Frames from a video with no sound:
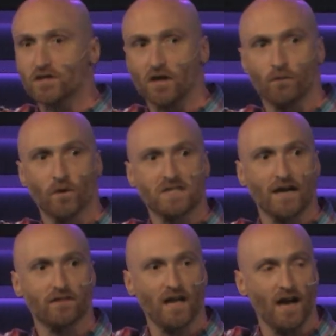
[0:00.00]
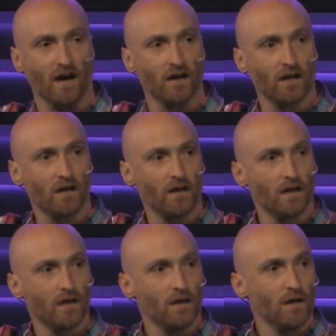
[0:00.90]
on what's out there.
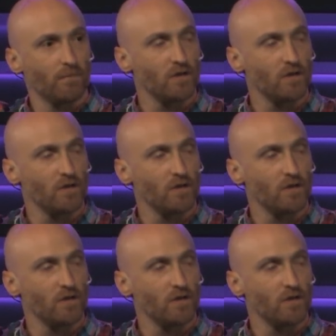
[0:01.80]
But you